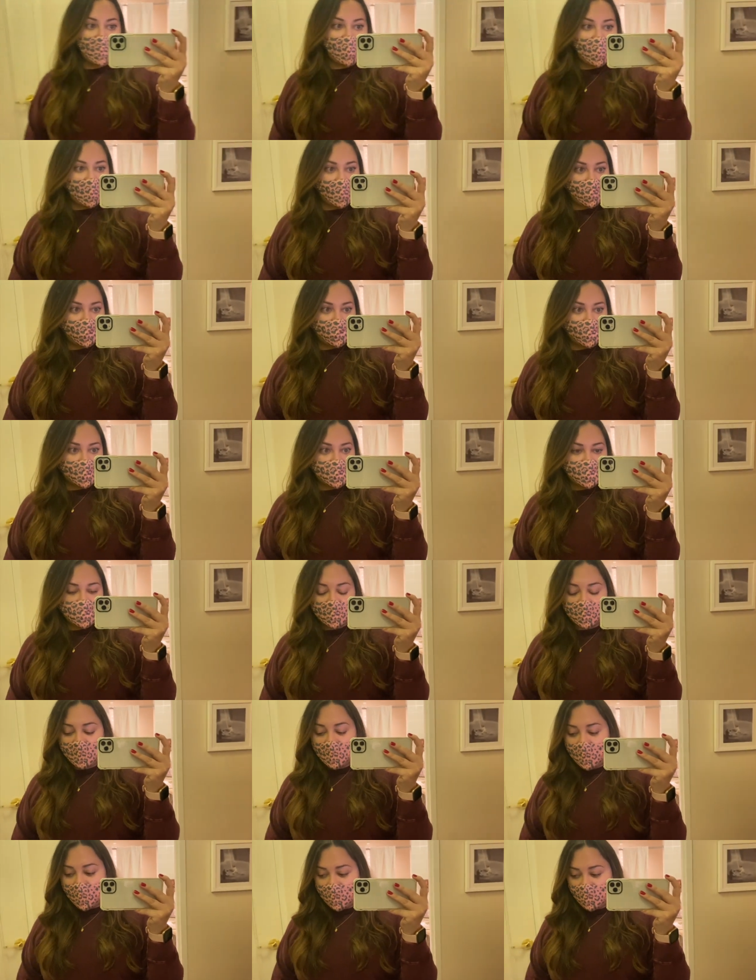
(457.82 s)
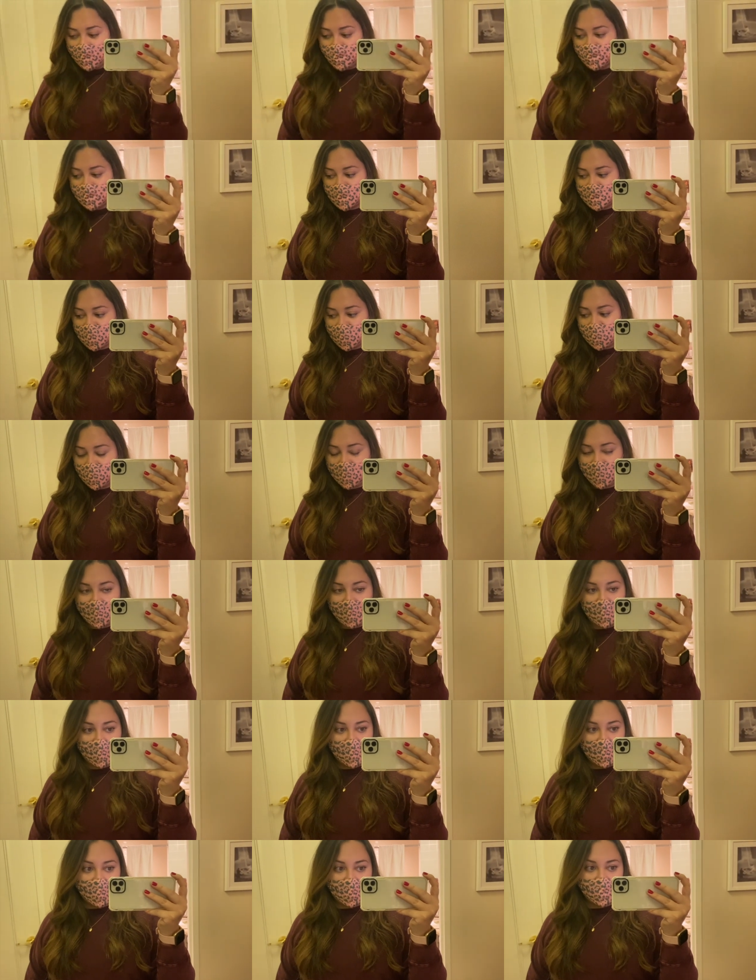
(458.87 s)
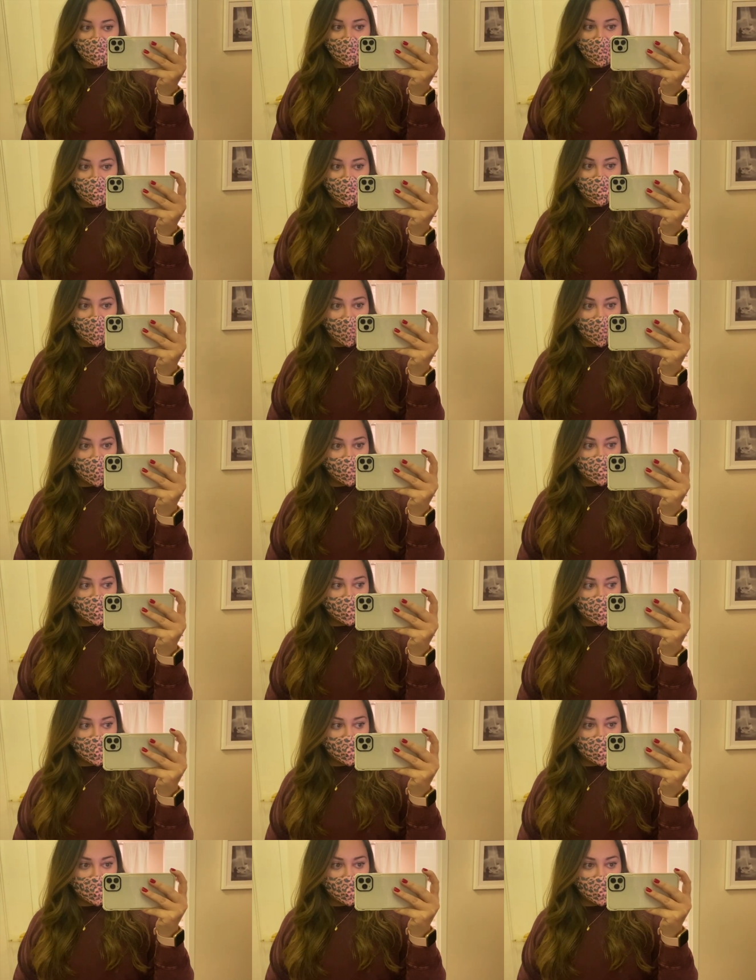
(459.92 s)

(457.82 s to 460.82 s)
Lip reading: heading over to Jimmy and Adam's and grabbing my coat.